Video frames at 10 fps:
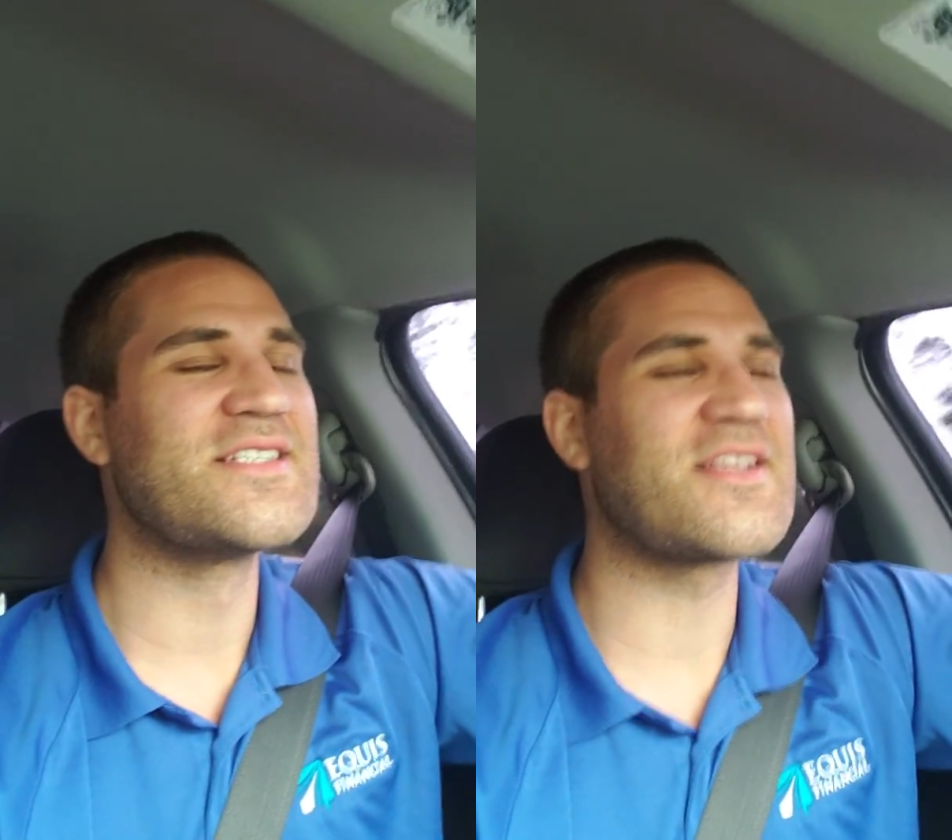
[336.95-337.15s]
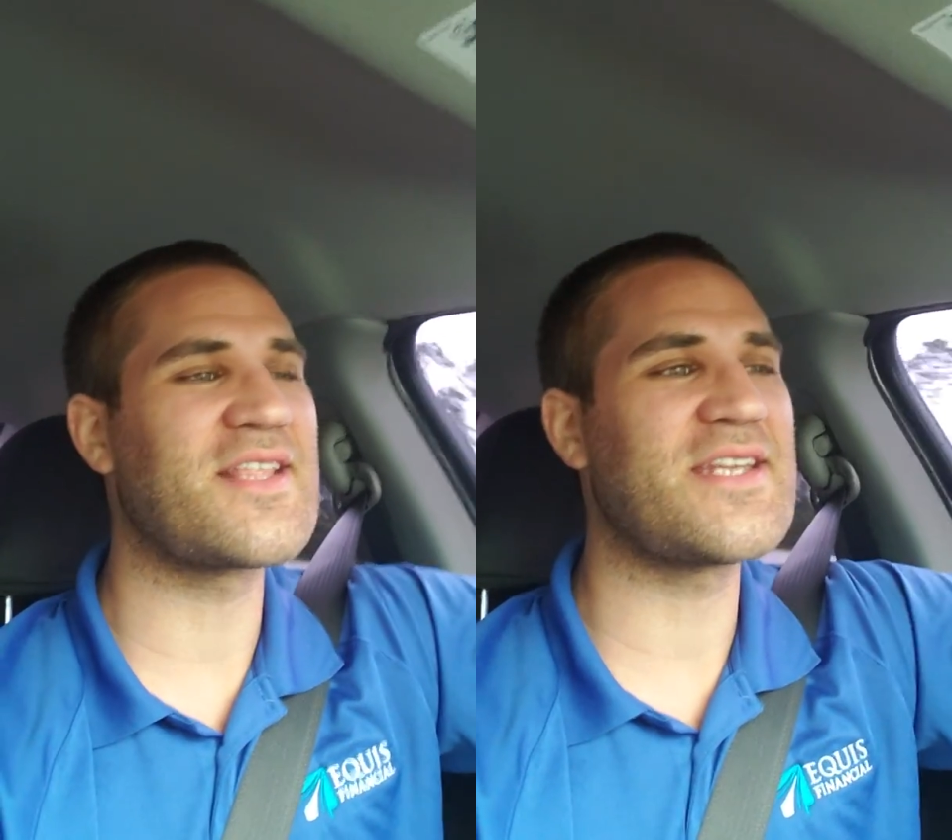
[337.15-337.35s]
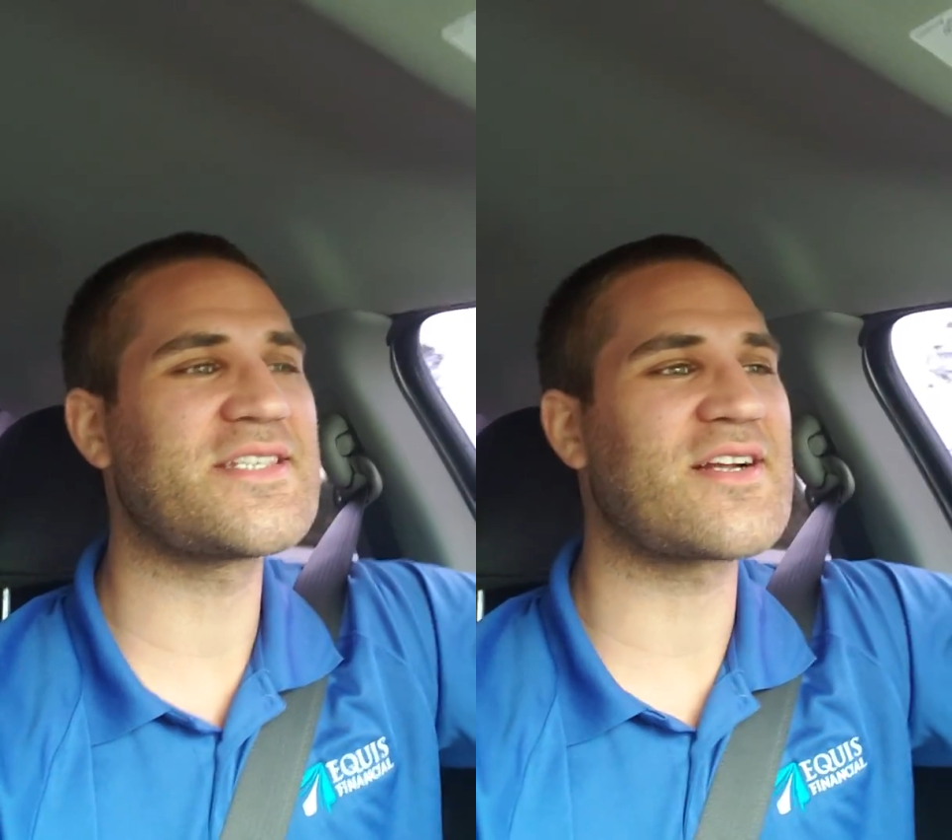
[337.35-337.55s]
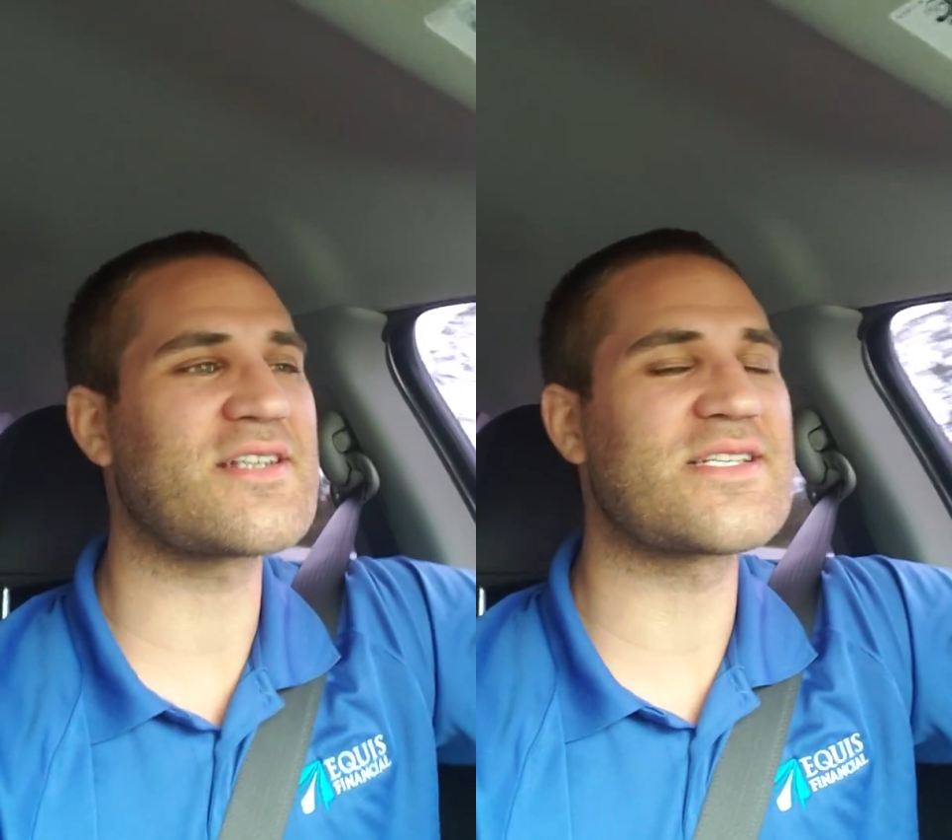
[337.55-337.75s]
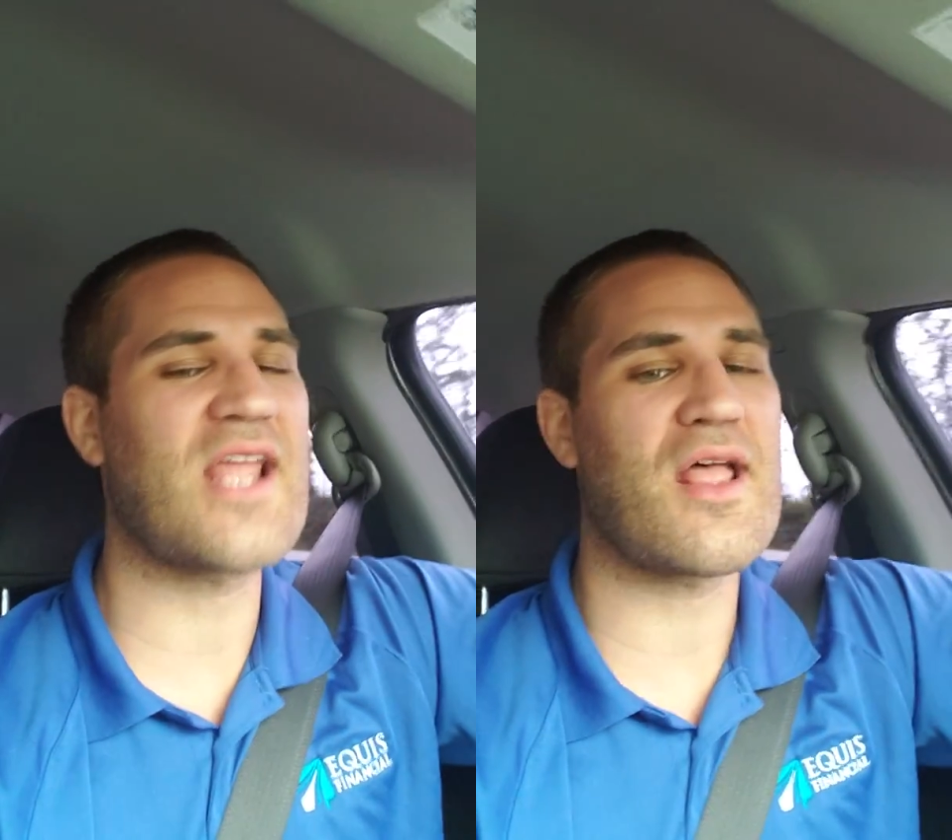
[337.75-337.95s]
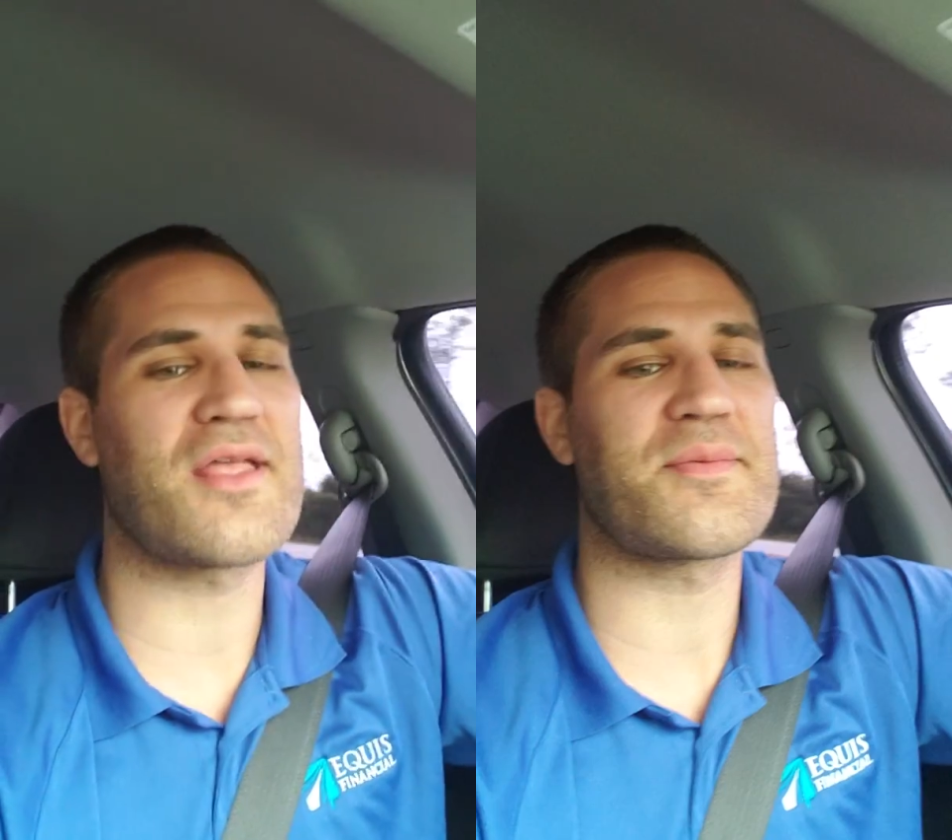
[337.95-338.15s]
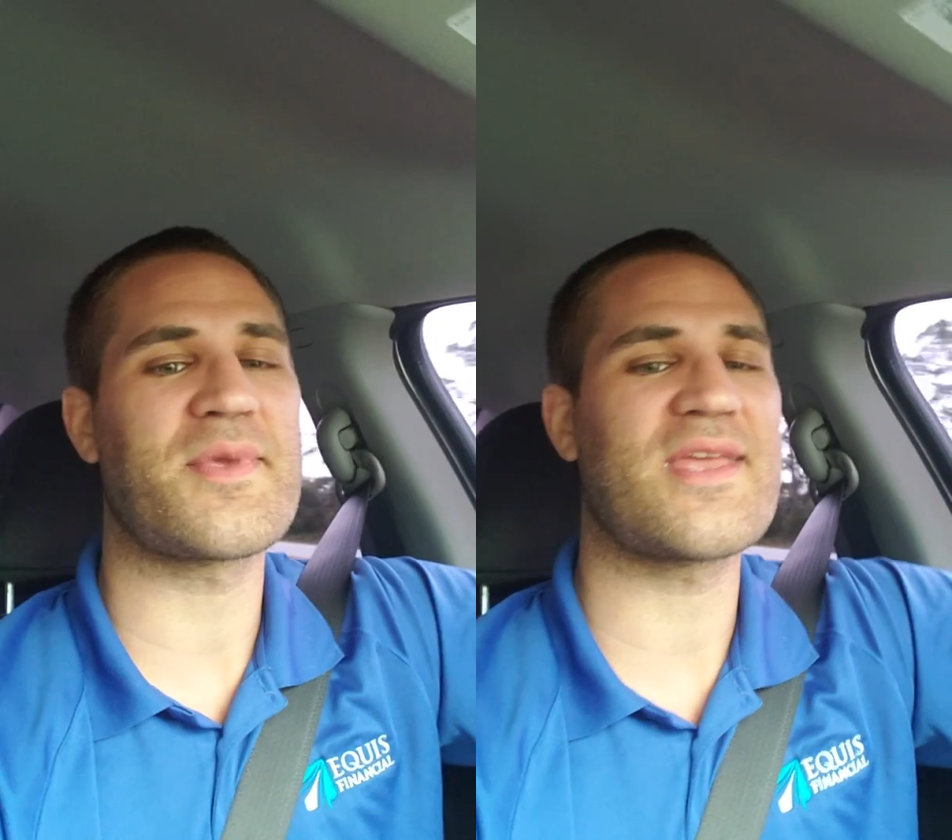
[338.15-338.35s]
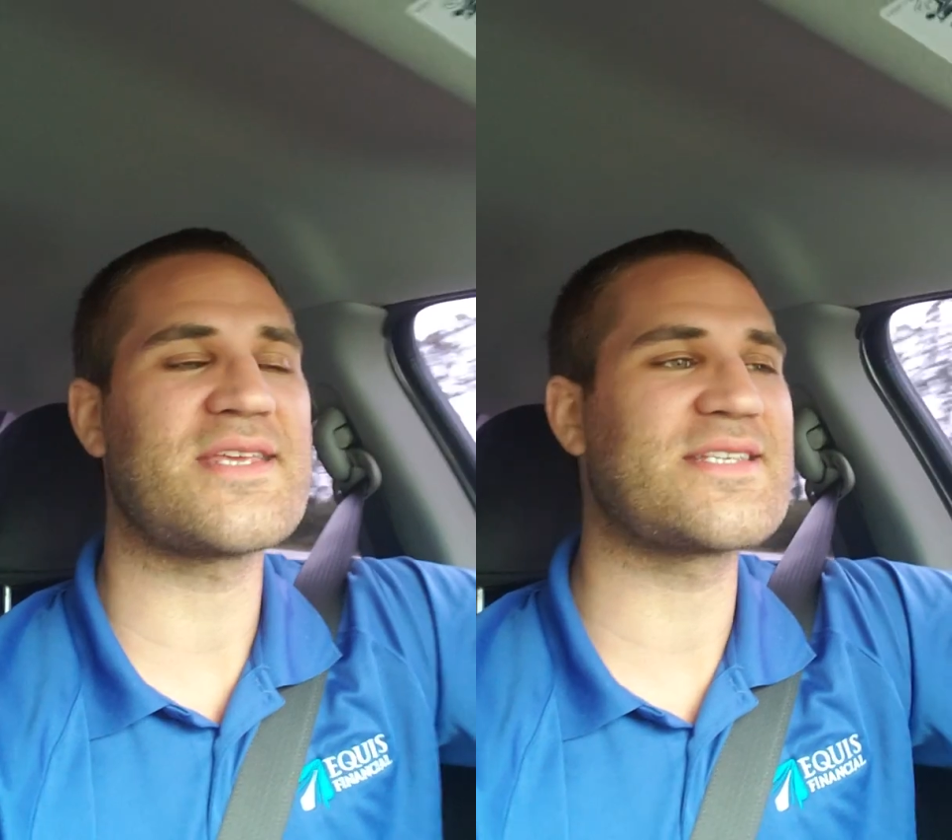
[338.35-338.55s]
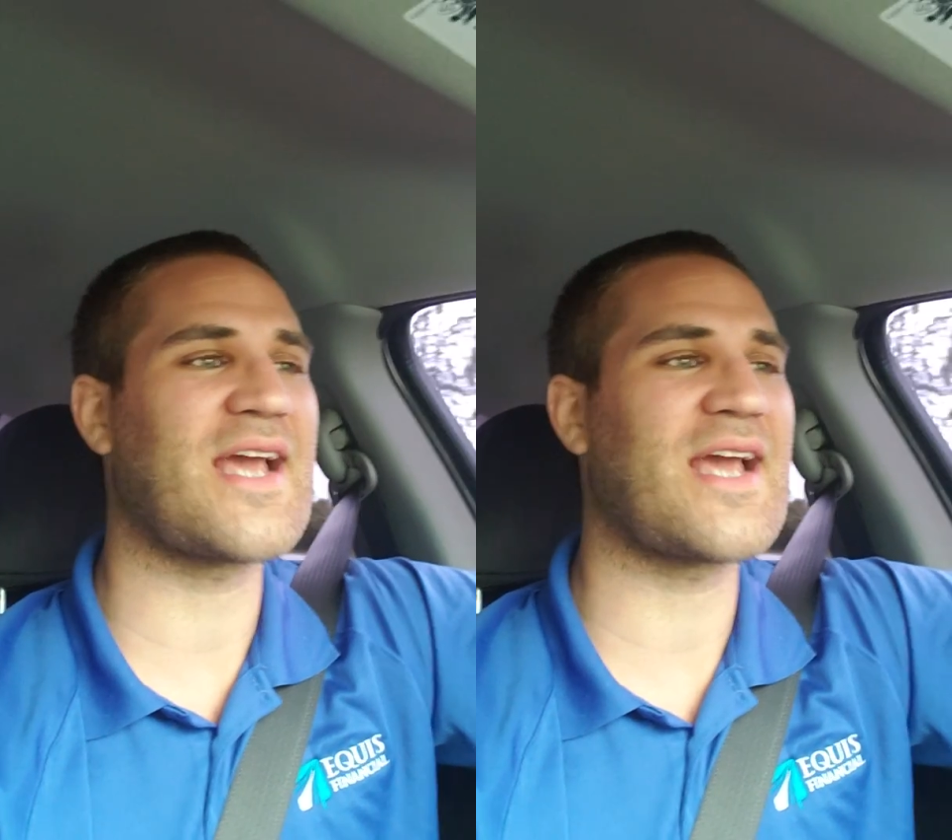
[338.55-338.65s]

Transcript: So then he starts telling me he's